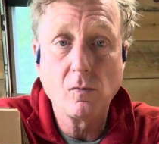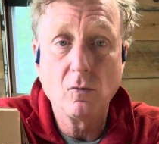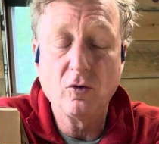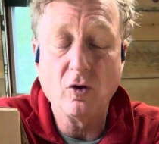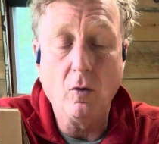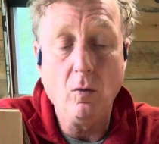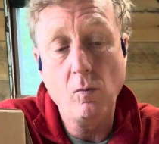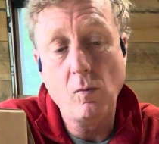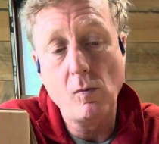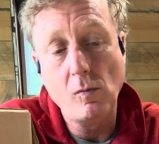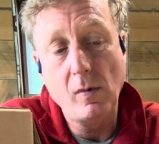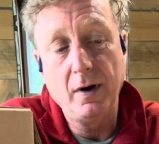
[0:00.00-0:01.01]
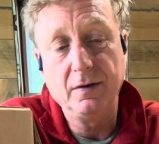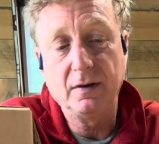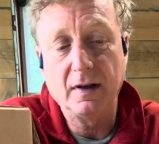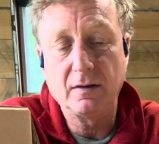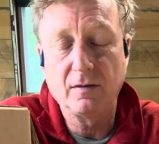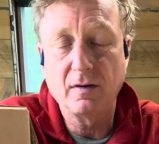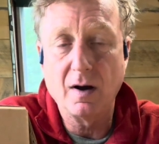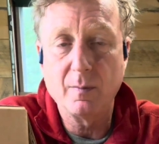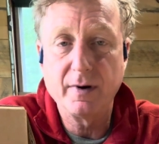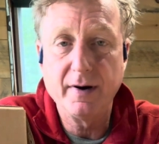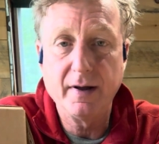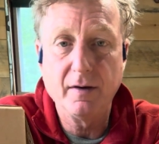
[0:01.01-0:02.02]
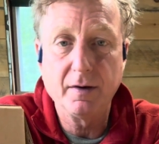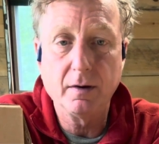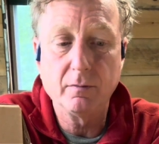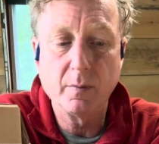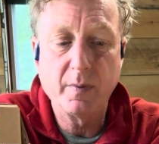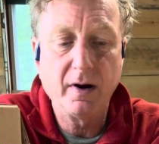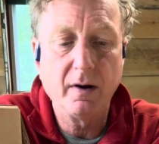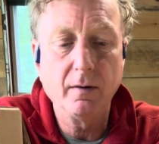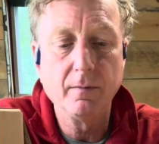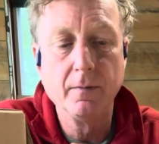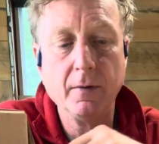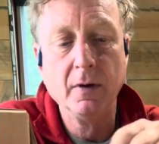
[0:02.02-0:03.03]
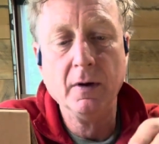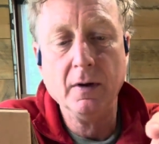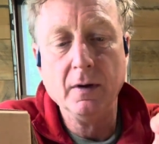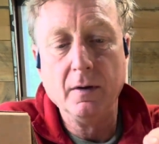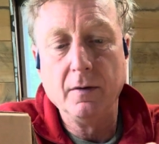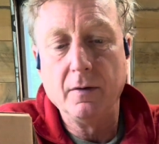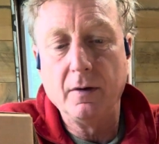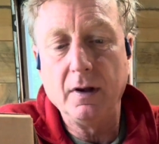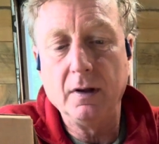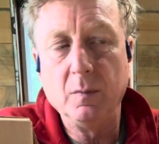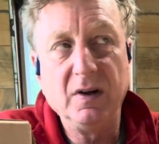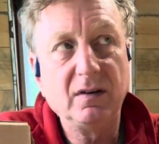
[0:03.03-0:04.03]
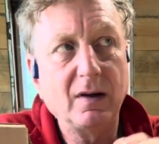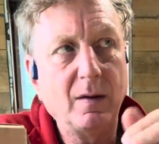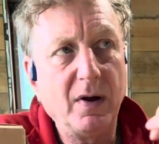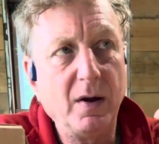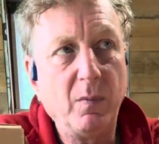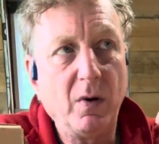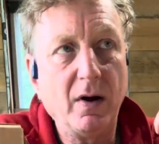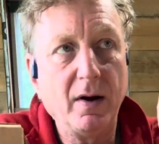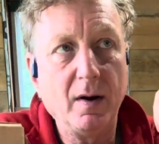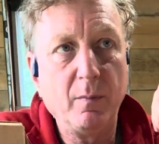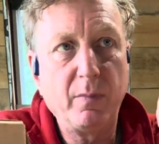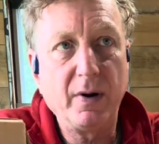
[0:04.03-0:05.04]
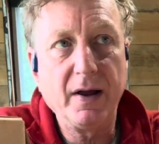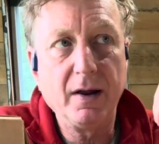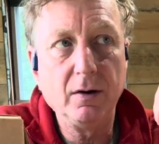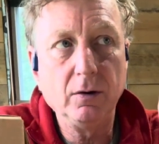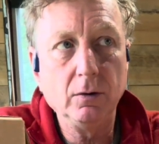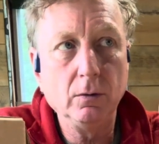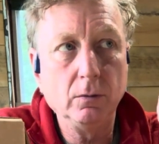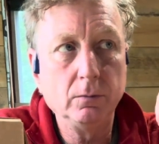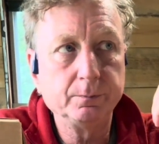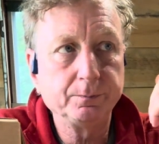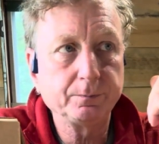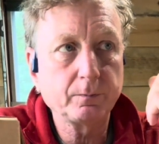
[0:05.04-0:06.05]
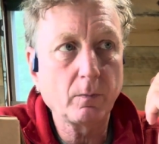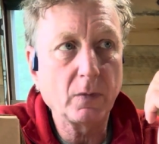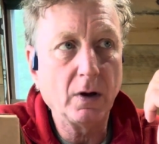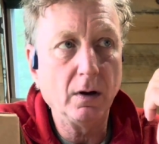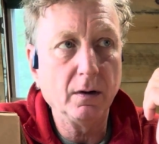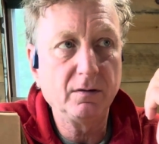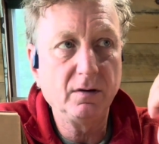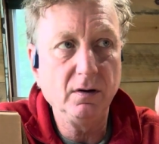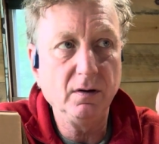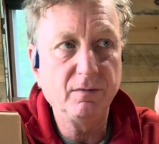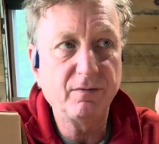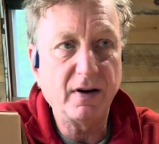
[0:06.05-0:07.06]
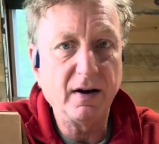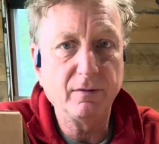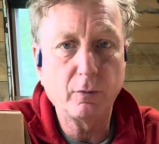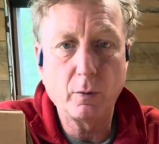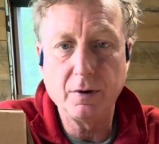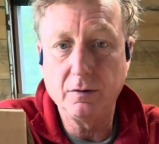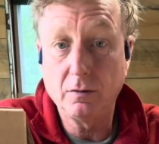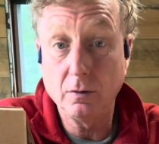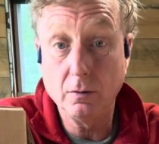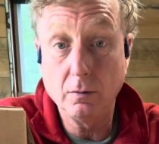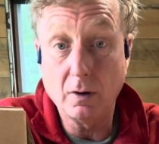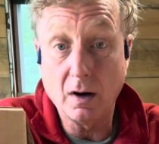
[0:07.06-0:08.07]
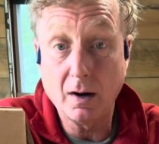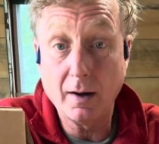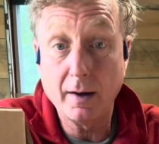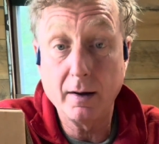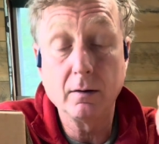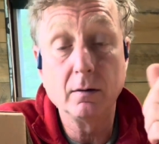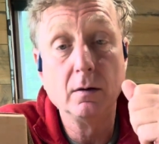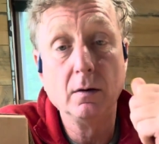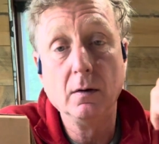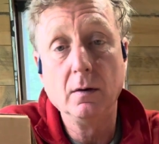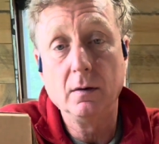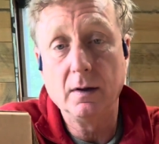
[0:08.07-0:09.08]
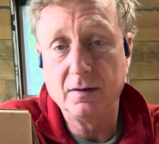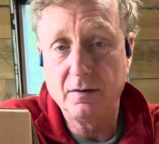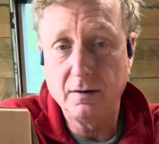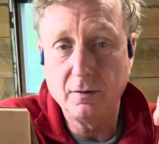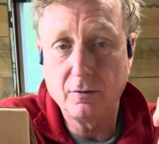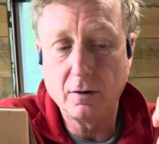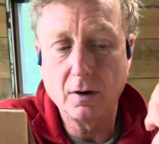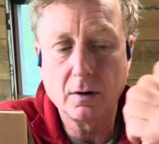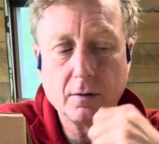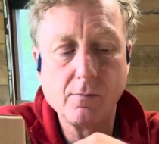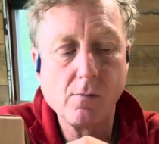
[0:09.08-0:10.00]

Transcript: So it's at the shop right now getting repaired. In the meantime, I bought a brand new T542i that's in the truck.